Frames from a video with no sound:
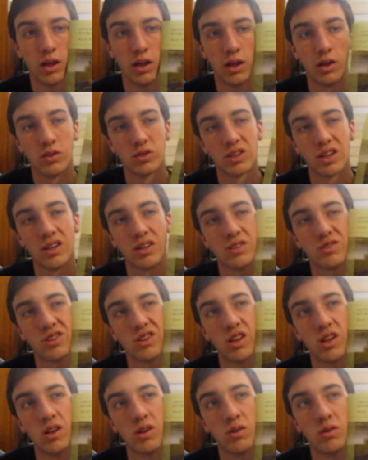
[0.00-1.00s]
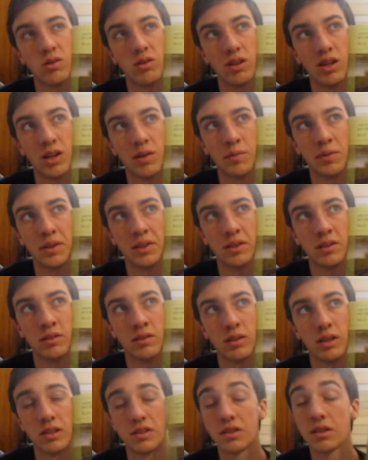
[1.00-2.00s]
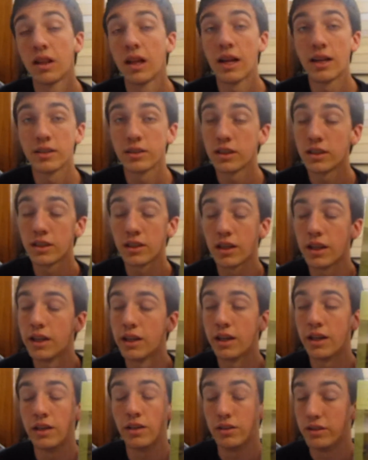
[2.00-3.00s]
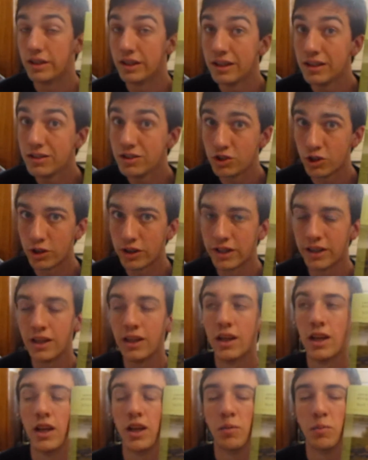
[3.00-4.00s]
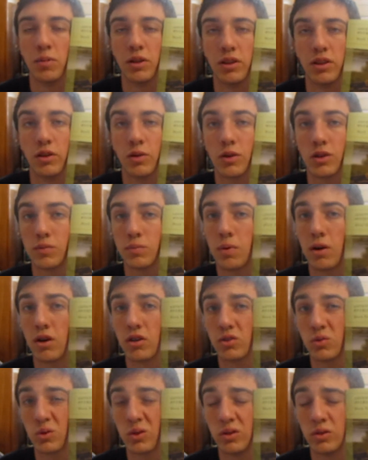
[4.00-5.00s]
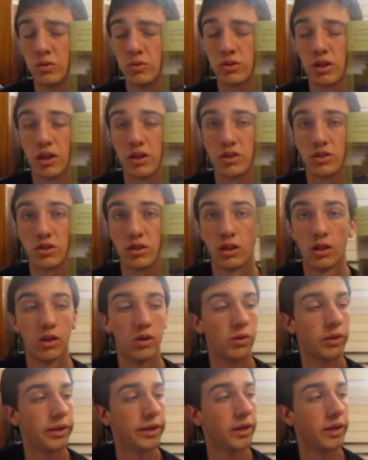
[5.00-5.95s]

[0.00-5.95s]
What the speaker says: I was kind of slow. I mean, it's a classic, and I did enjoy it, but there were parts where it was kind of slow.